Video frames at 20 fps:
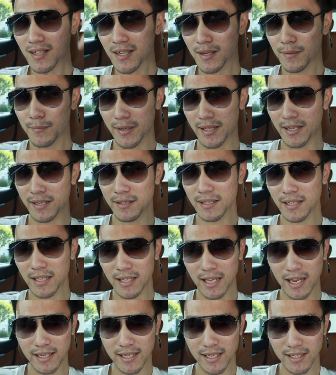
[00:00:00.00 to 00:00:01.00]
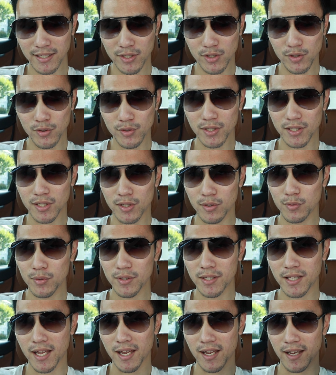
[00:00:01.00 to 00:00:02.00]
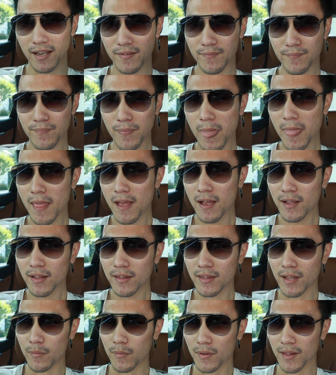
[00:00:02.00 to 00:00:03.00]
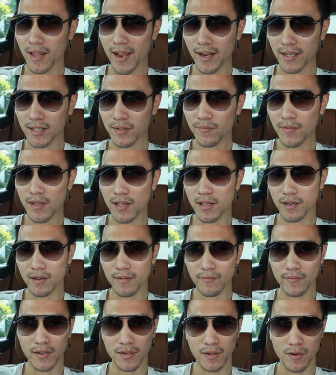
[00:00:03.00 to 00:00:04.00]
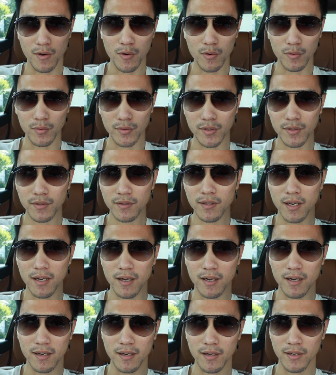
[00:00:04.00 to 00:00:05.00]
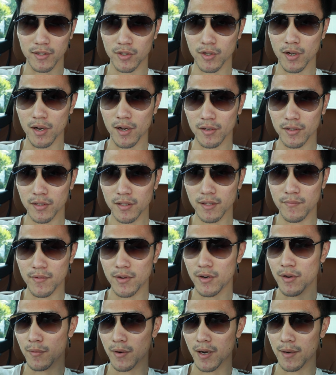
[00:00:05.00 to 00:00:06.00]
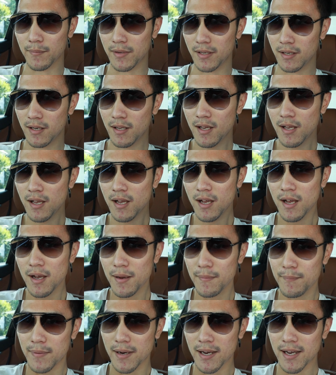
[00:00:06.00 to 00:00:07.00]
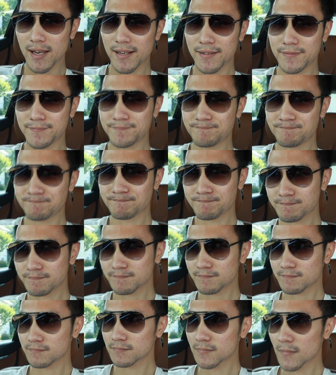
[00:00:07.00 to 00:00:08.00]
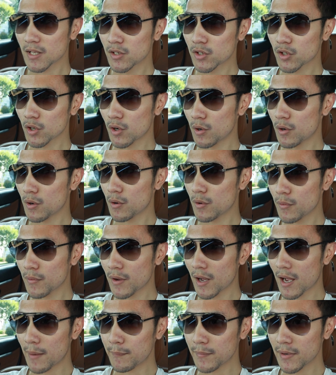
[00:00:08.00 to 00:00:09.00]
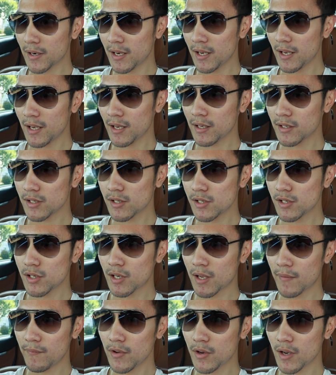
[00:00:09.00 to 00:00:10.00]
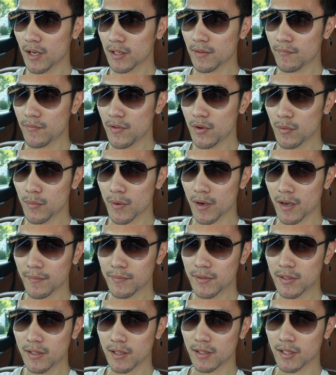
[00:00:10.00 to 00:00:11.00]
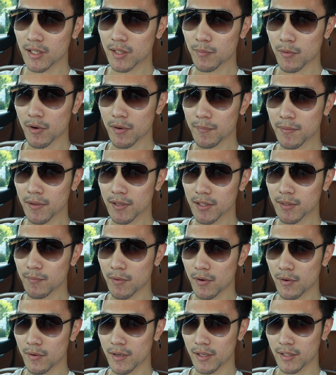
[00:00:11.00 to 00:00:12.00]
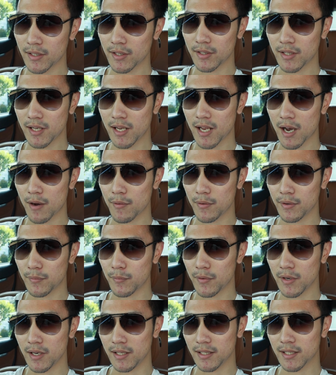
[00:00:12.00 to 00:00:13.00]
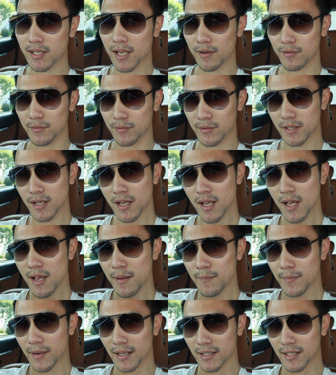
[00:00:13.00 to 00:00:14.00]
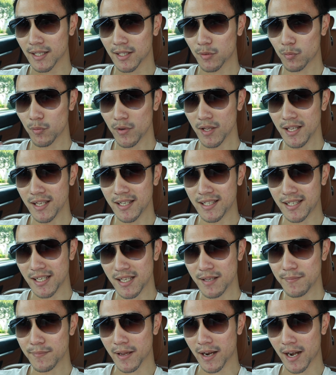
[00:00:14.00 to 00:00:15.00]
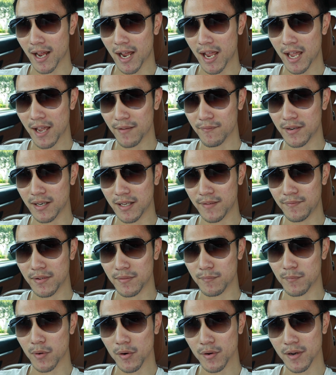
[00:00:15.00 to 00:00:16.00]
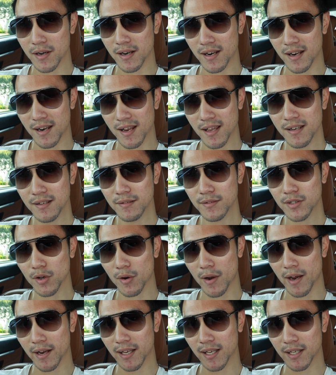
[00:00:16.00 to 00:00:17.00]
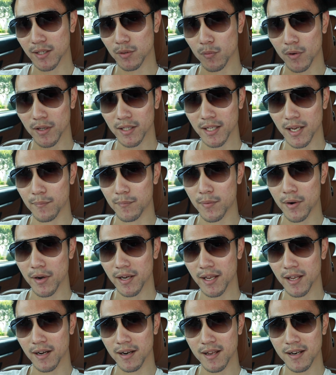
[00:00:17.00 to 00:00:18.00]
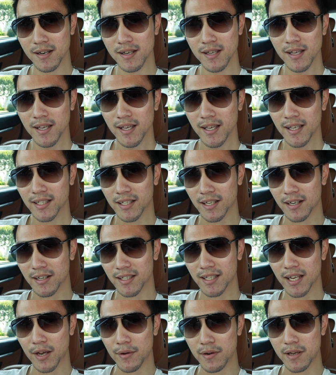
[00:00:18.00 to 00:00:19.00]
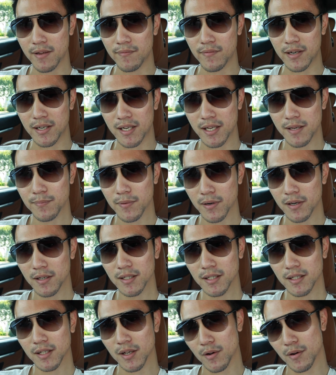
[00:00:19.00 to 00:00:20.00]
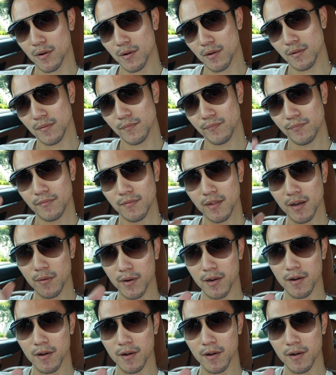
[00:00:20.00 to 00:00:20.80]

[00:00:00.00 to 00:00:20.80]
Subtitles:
but I guess you just lose that relaxed feeling of the old exhaust, if you know what I mean. But so I'm gonna give you guys a few revs in Sport Plus mode to see how it really sounds, because it's really deep and I haven't even broken it in. So I guess once I break it in, it's gonna sound even deeper. So here we